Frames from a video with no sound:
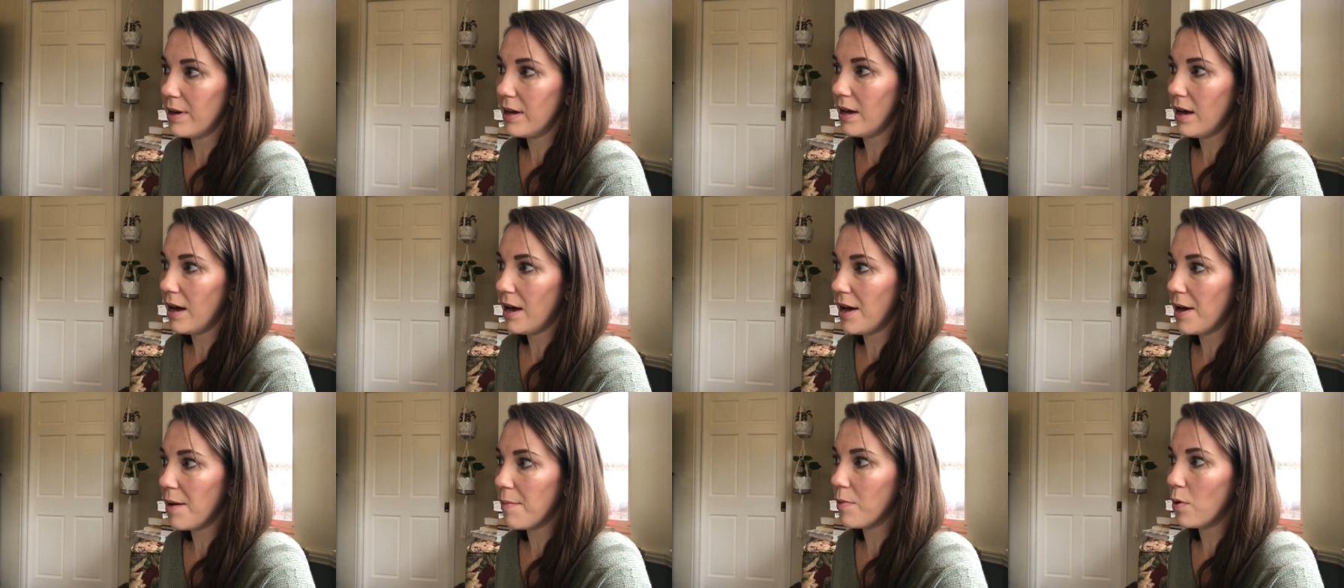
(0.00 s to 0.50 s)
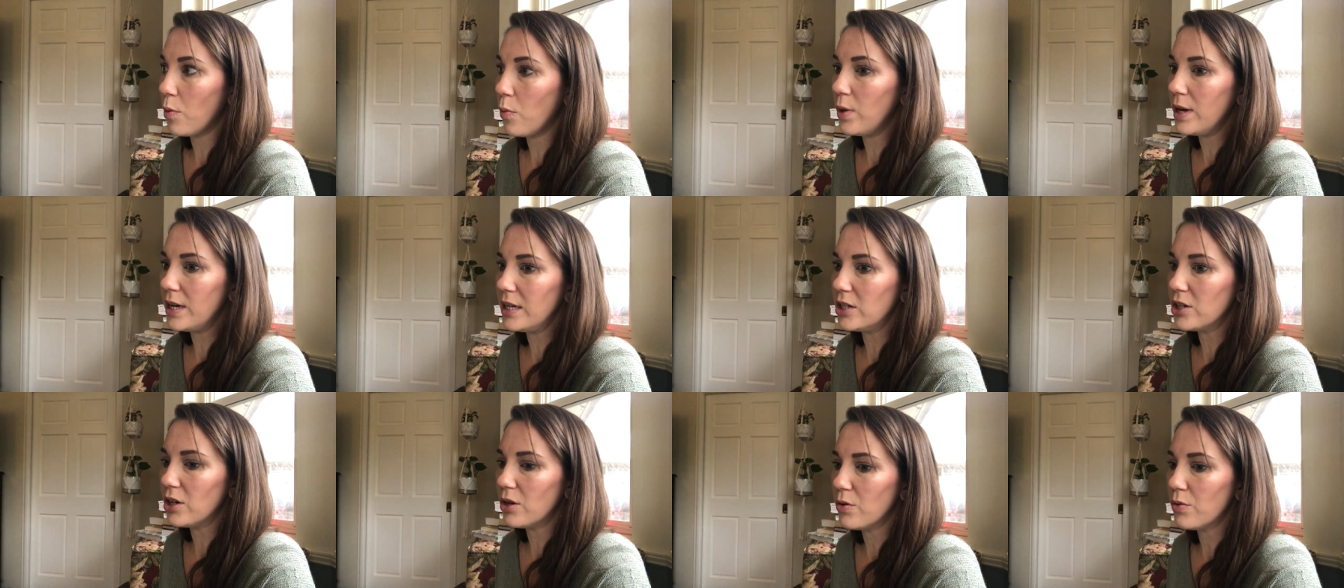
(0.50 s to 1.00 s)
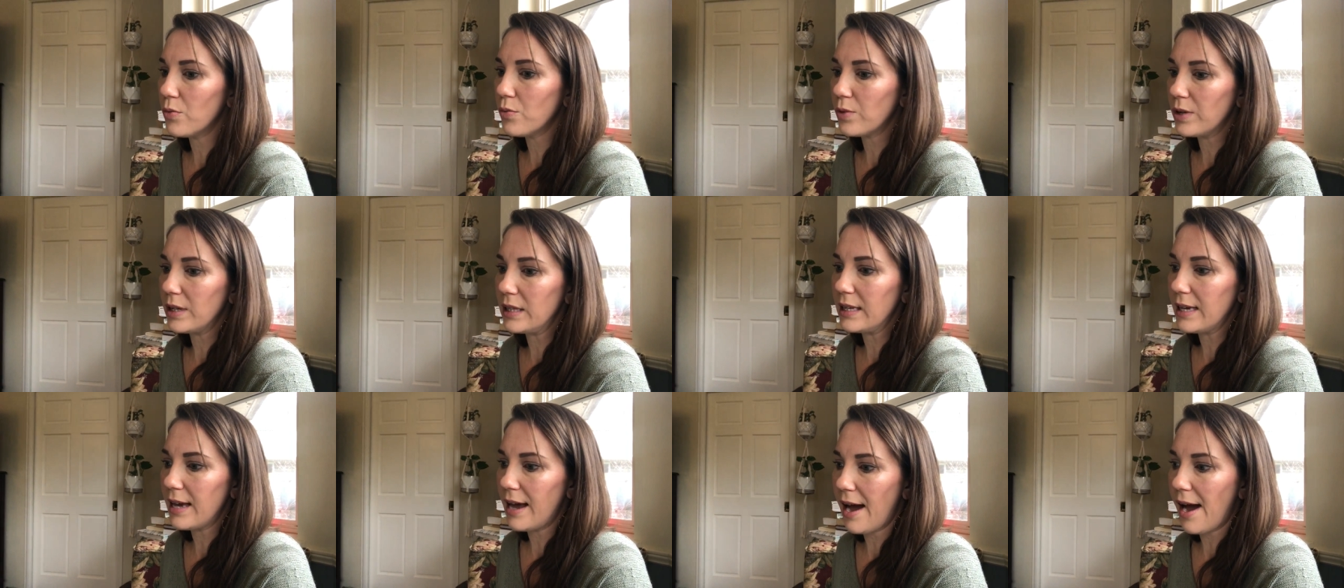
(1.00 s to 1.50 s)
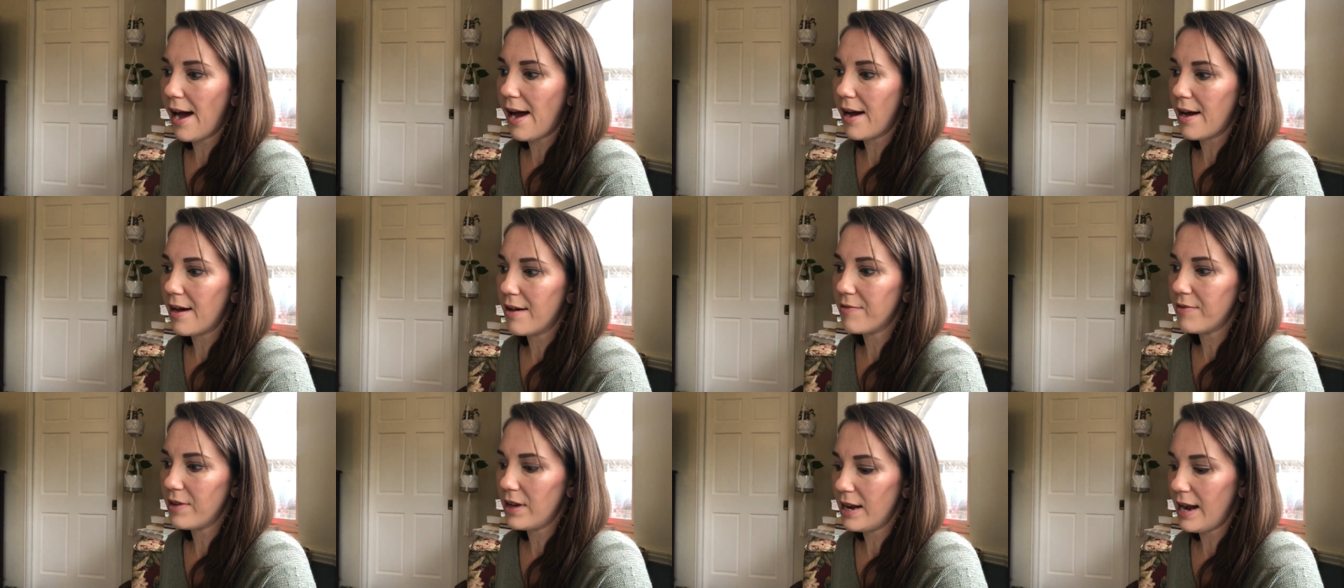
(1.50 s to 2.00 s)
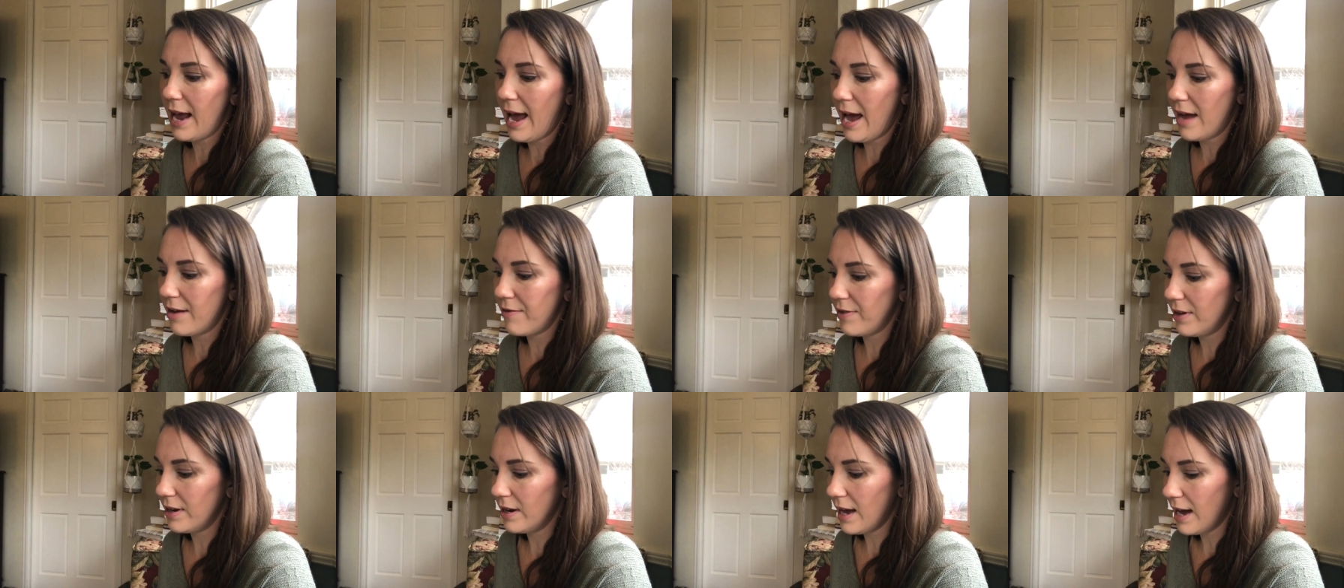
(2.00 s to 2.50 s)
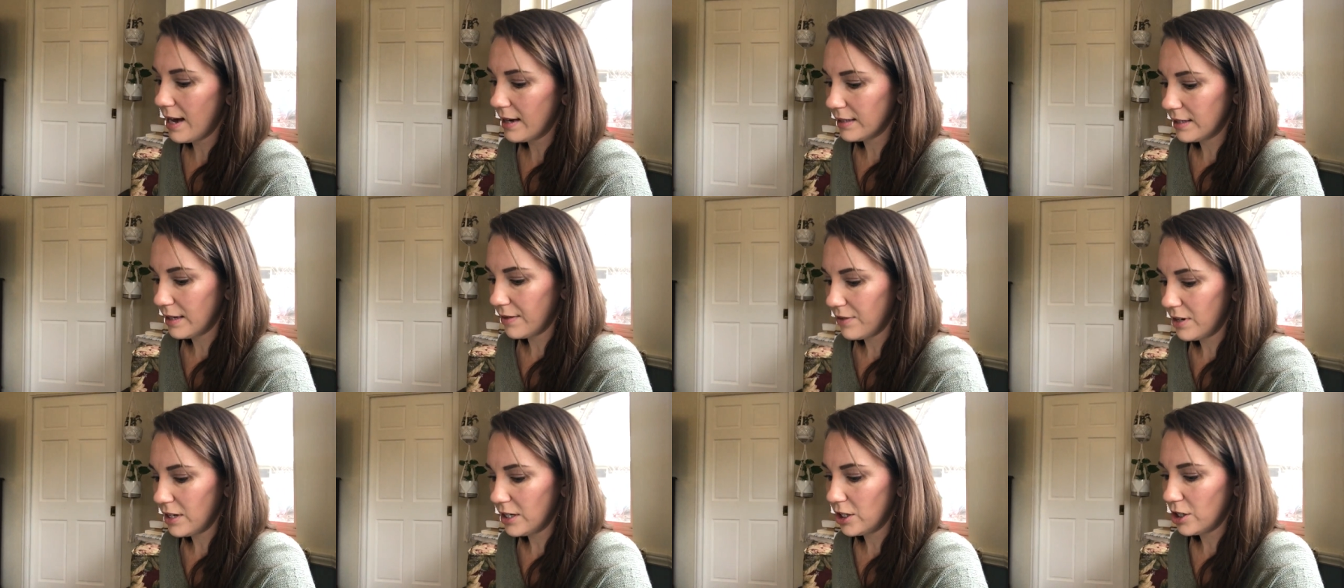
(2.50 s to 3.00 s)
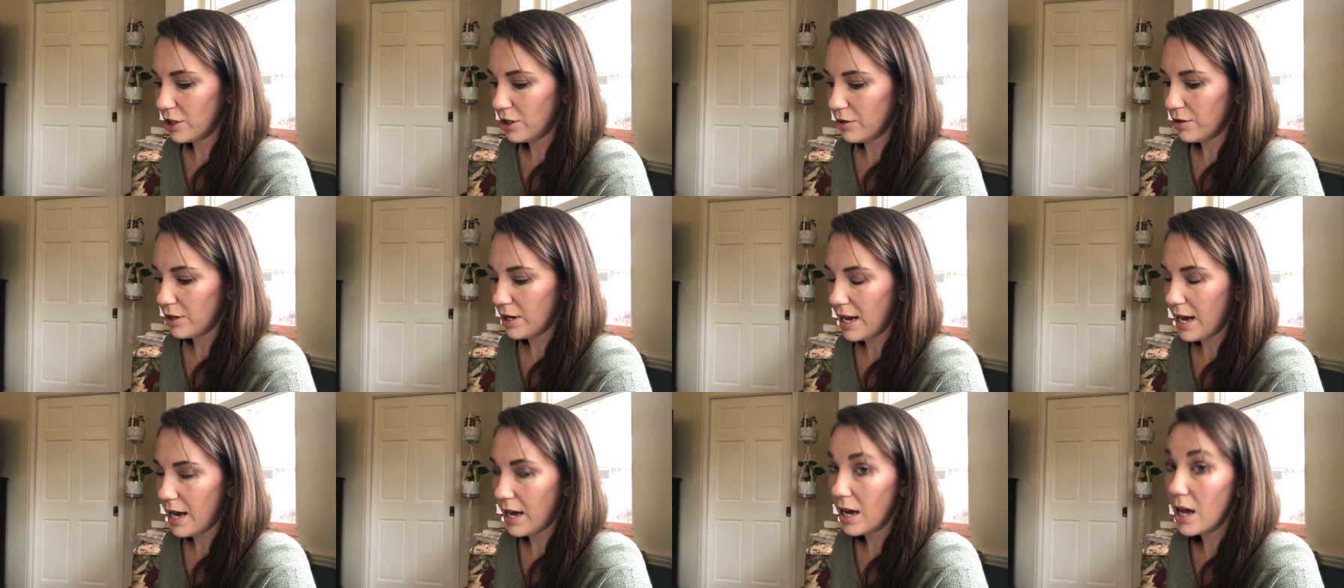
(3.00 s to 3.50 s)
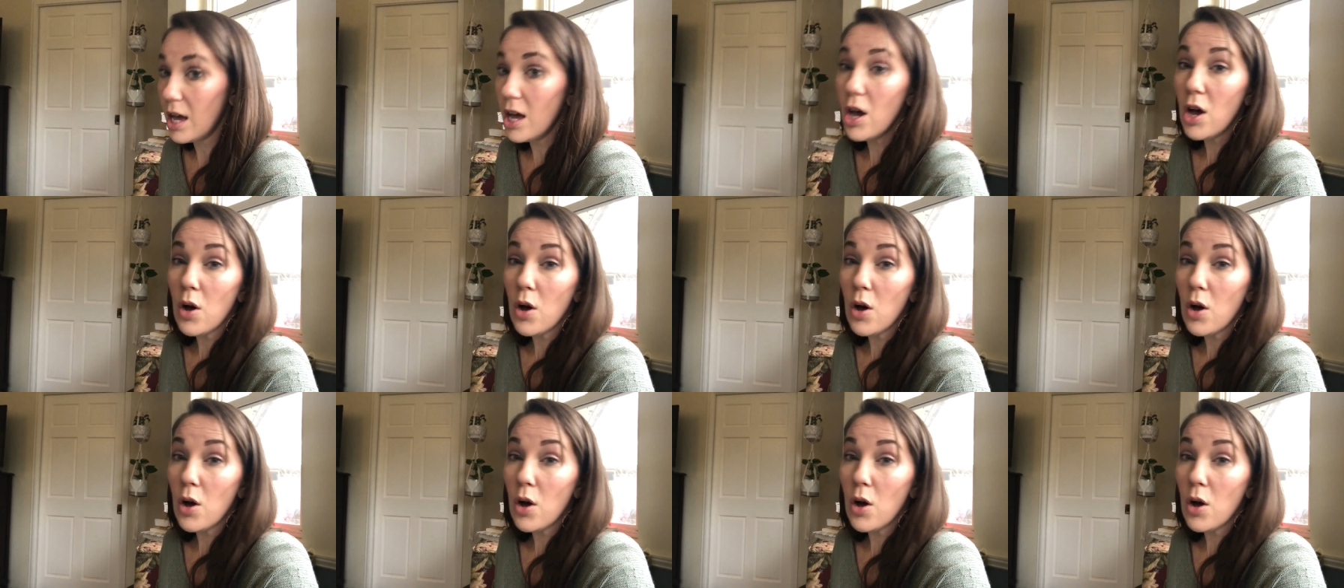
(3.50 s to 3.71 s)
Um, we don't really have an Advent activity to do today.